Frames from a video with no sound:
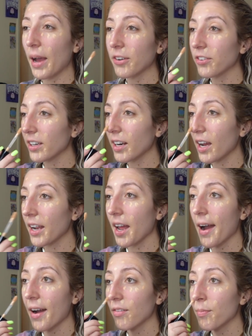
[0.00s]
Patrick and I
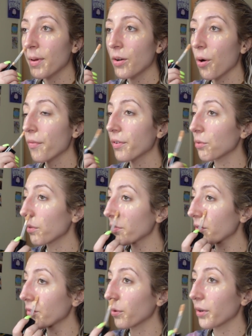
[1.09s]
have been off and on
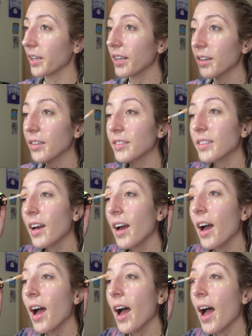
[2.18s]
for 4 years,
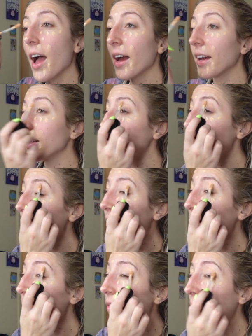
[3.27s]
and
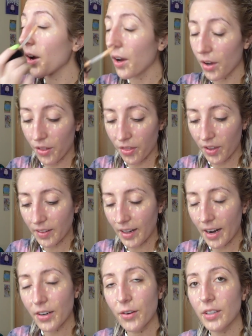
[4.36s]
the thing
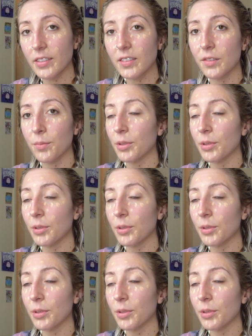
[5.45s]
that I noticed